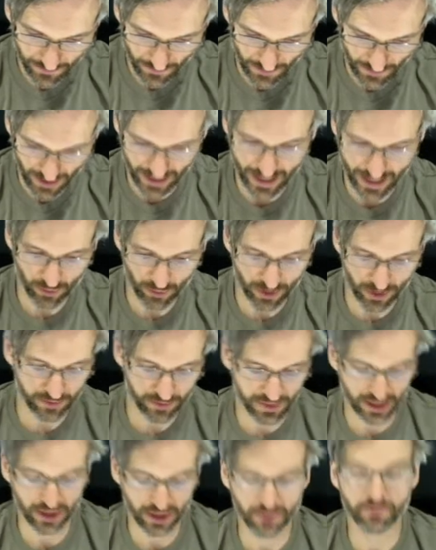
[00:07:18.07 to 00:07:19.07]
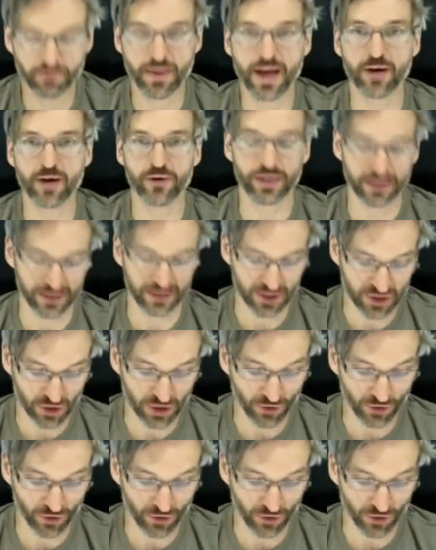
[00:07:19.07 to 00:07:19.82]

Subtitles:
that I want to be comparing this